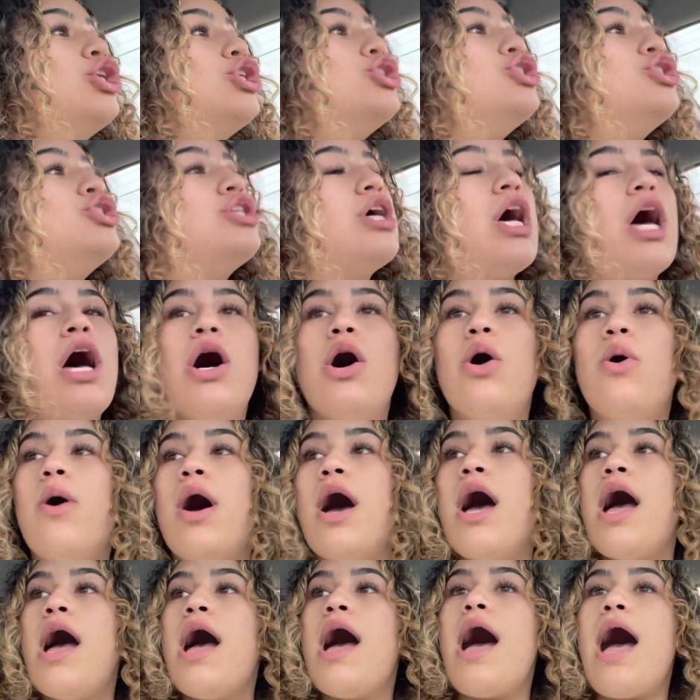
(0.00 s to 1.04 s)
so
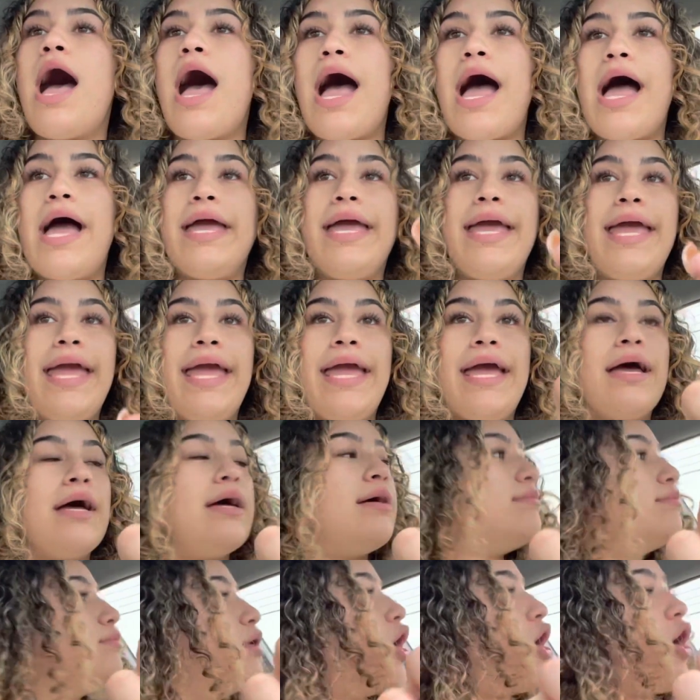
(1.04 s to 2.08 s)
i
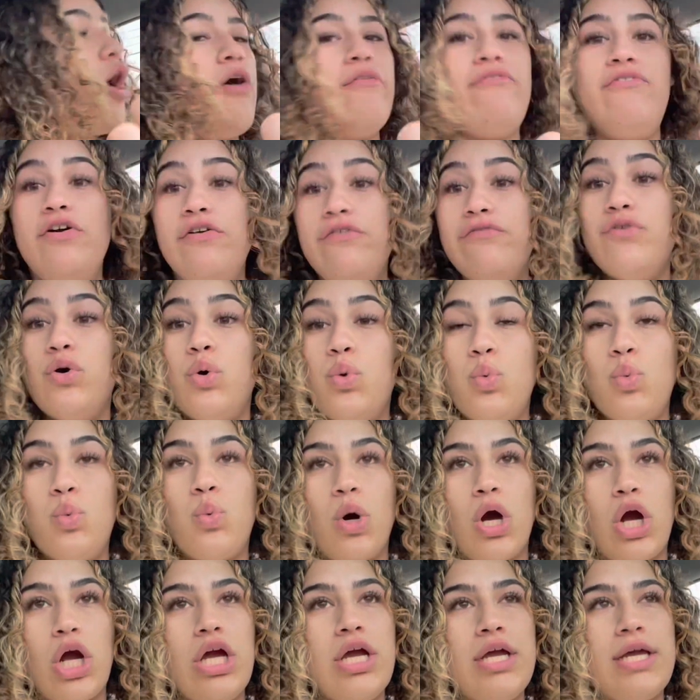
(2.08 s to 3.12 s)
am off of
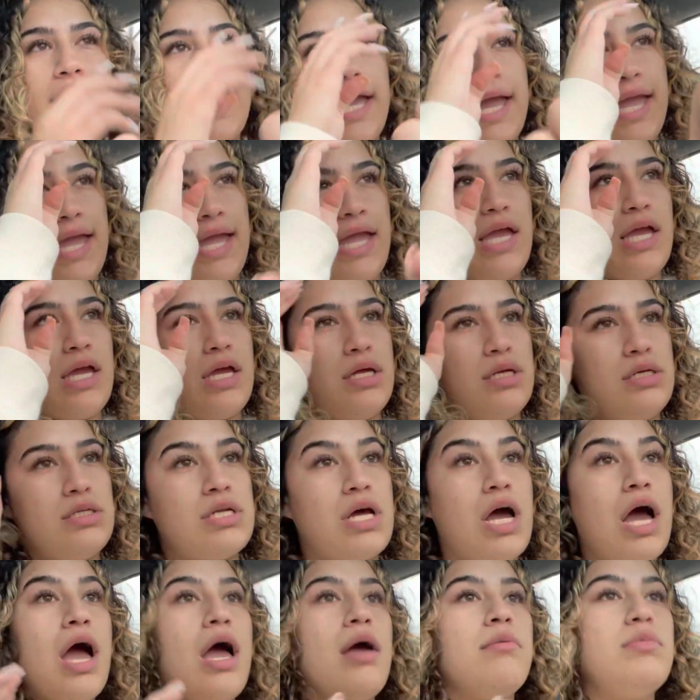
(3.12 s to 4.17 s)
work and
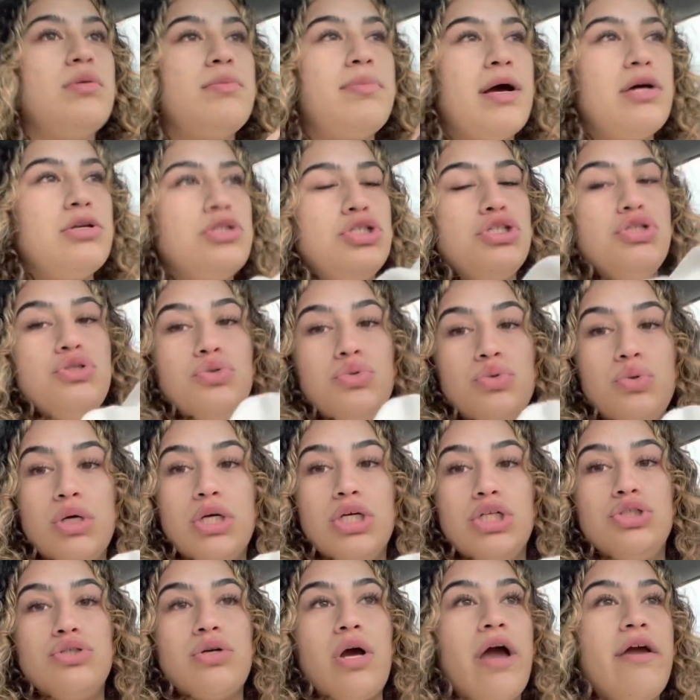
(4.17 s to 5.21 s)
i'm about to
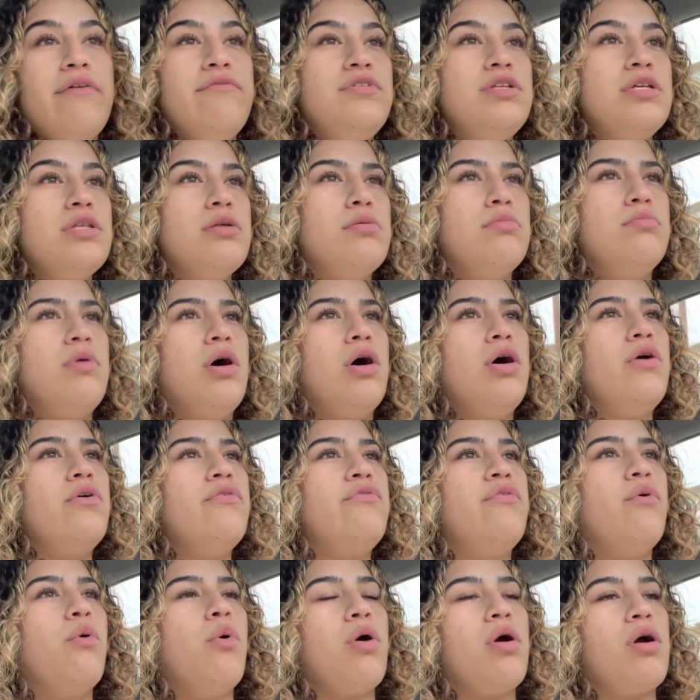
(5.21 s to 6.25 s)
drive to the mall
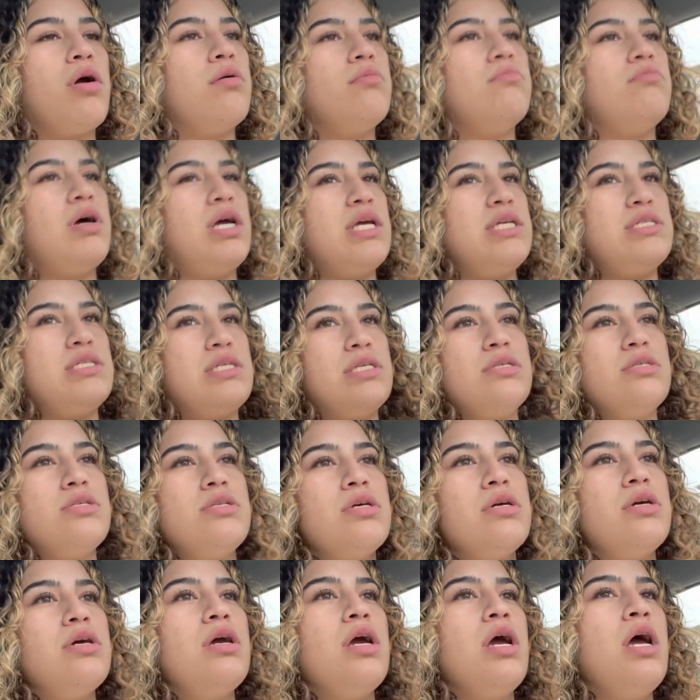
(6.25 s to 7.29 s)
for my
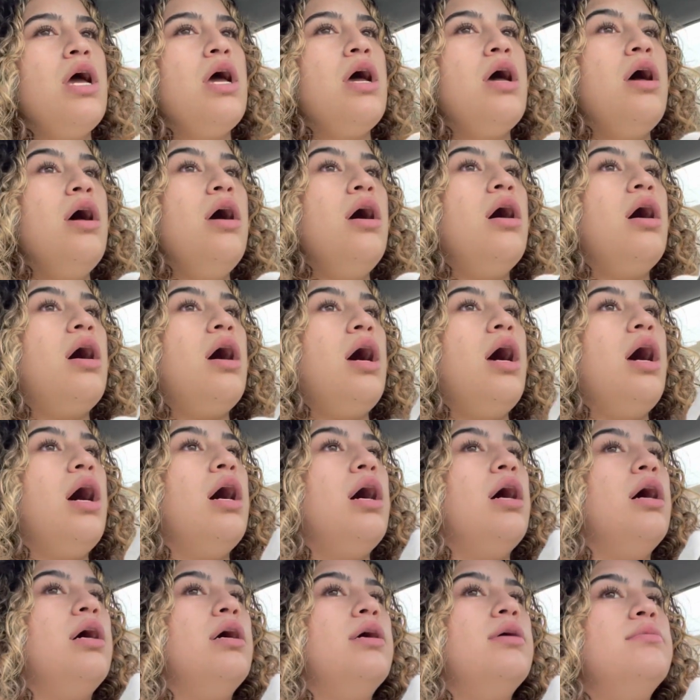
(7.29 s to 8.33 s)
sister
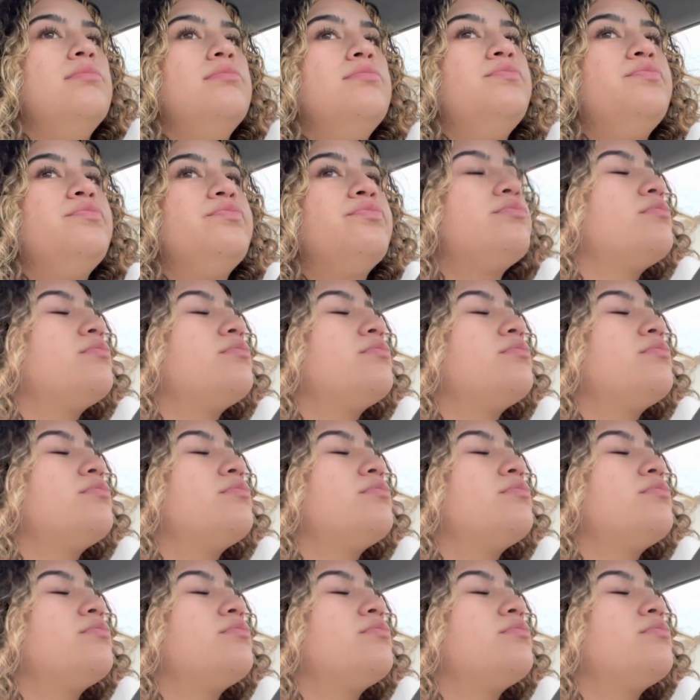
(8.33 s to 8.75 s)
um